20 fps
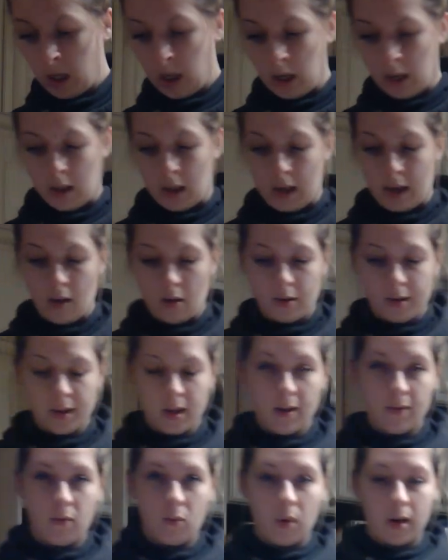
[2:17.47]
and then I also
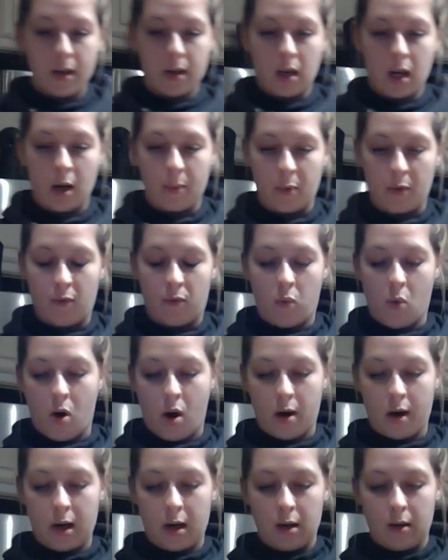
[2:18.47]
have 1 cup of
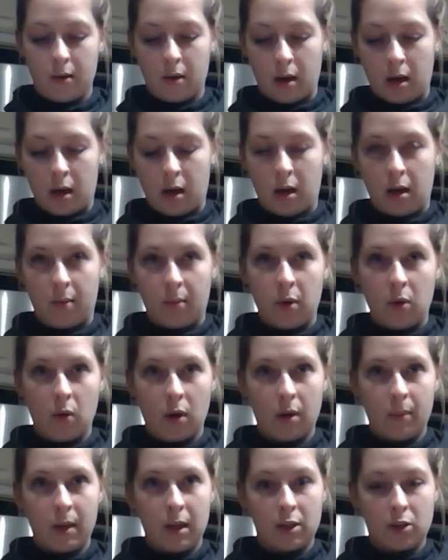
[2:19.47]
water. You
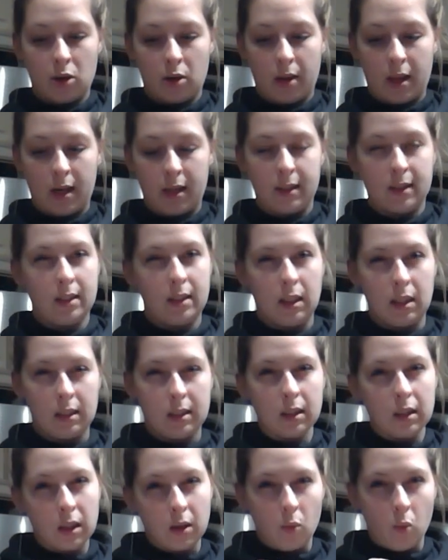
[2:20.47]
want to make sure that it's
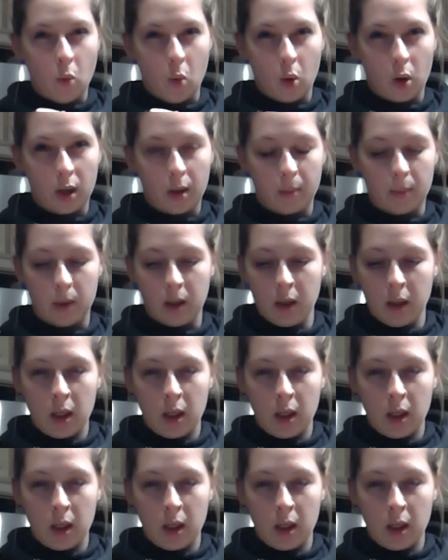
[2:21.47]
decently warm.